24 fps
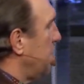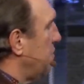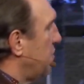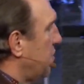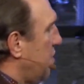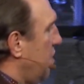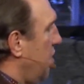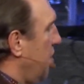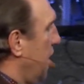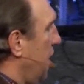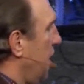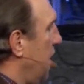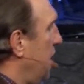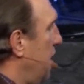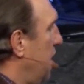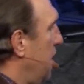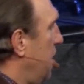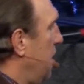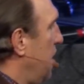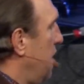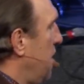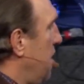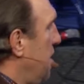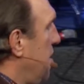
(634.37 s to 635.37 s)
it's going.
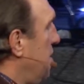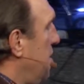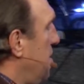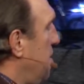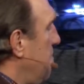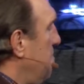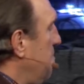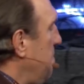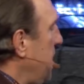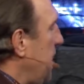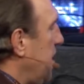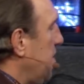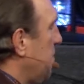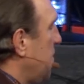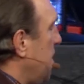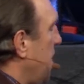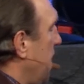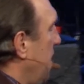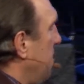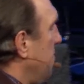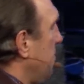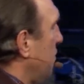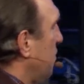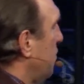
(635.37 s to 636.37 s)
Many
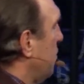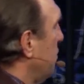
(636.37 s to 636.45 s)
times,